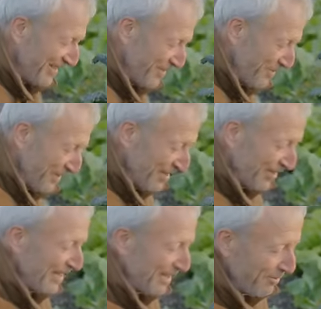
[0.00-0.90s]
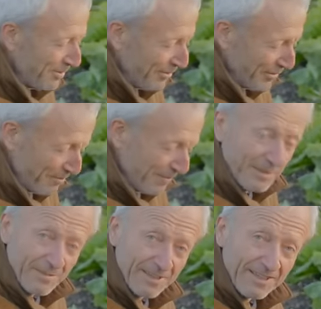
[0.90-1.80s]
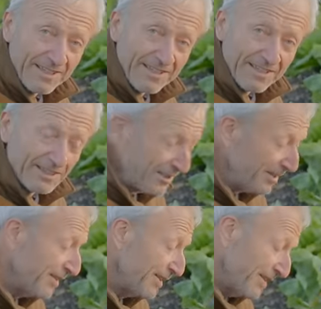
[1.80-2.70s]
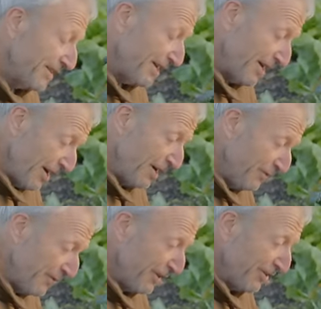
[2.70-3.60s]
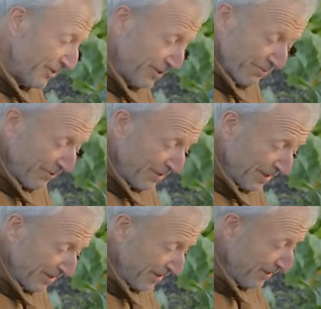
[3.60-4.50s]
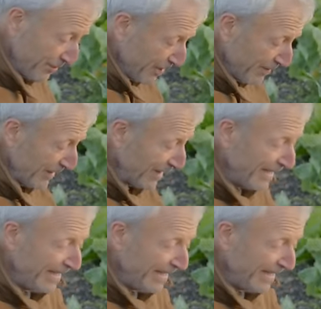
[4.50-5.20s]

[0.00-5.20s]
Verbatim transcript: is worth looking at when you've got a big plant like this, how far are its roots actually traveling?